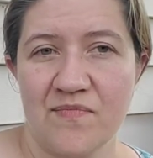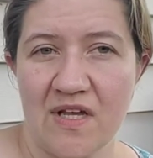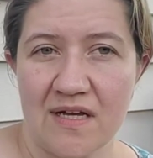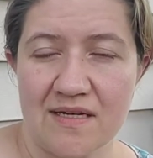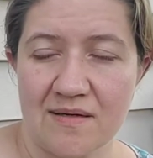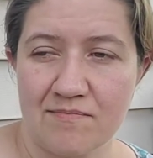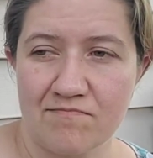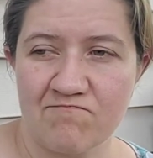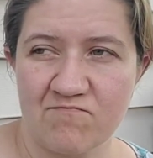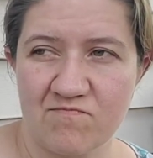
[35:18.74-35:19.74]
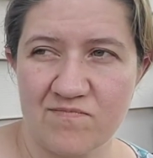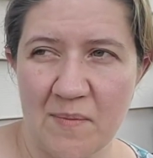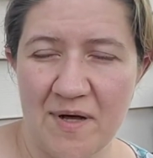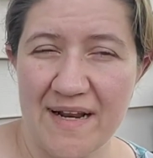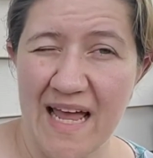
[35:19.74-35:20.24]
Um,
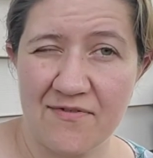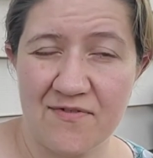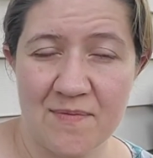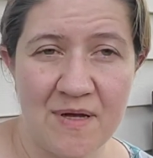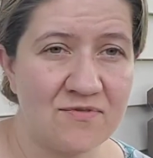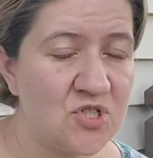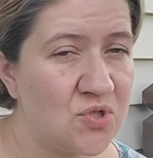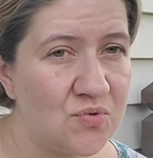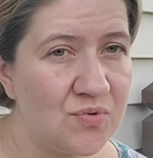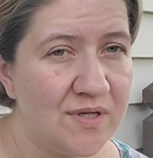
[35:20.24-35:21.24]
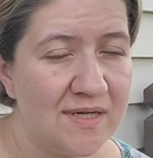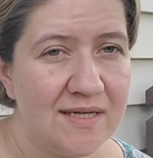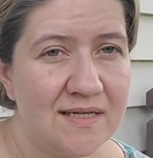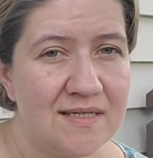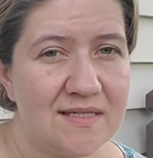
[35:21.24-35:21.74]
about half of them have two
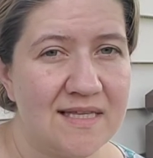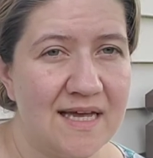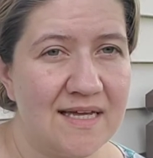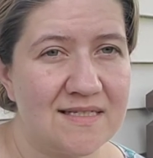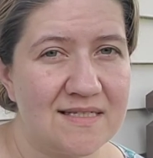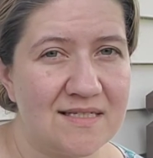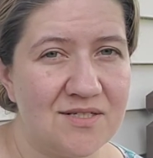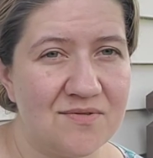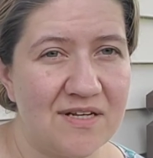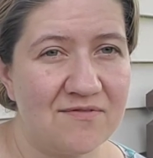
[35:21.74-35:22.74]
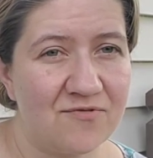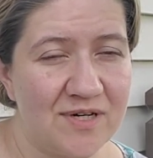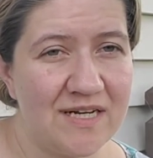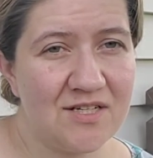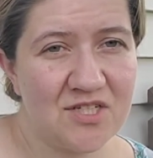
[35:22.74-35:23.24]
that you get
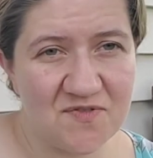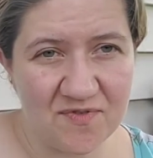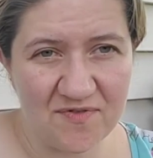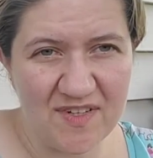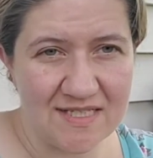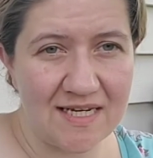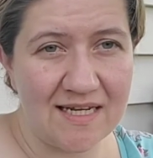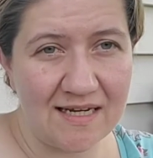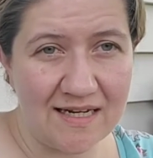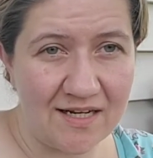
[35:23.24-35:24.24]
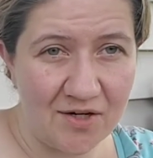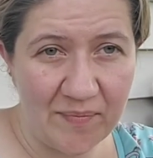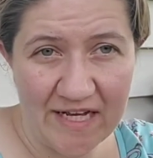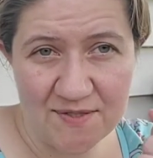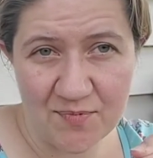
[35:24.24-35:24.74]
free just for visiting and getting your
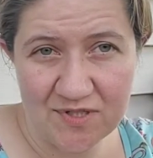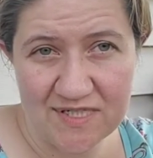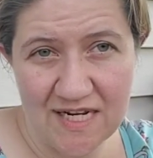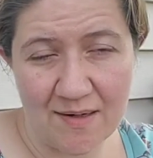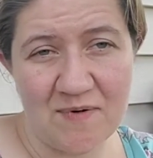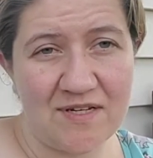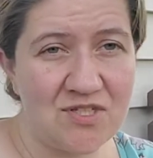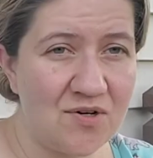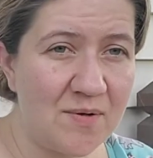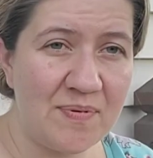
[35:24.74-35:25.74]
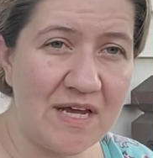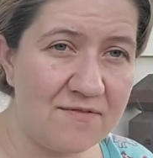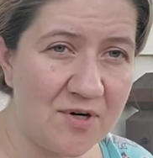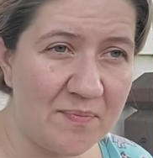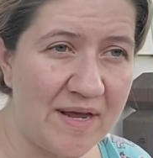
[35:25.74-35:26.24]
passport stamped because you already paid
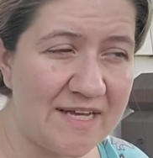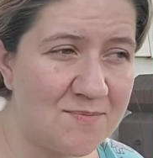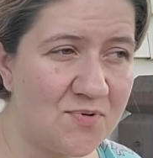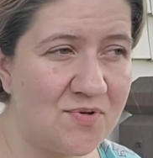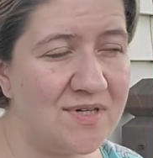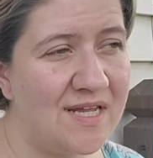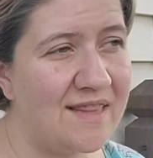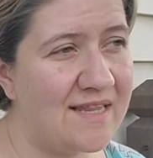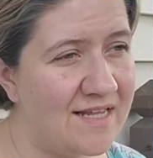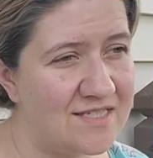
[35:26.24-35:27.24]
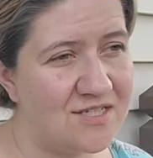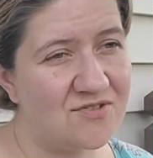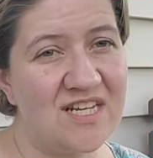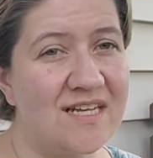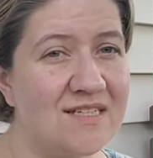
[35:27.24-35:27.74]
for your passport and that's your
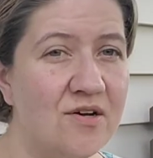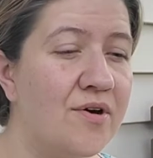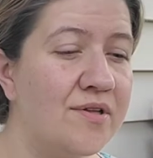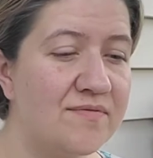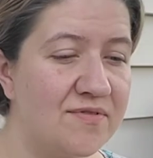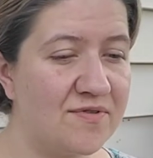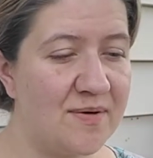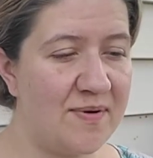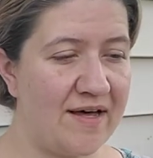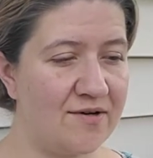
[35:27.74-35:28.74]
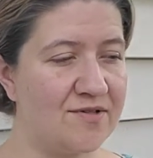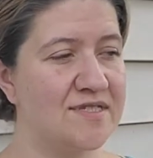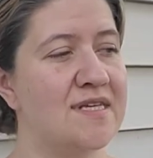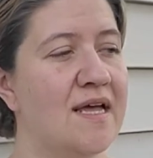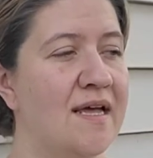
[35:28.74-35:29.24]
ticket to all of the free patterns.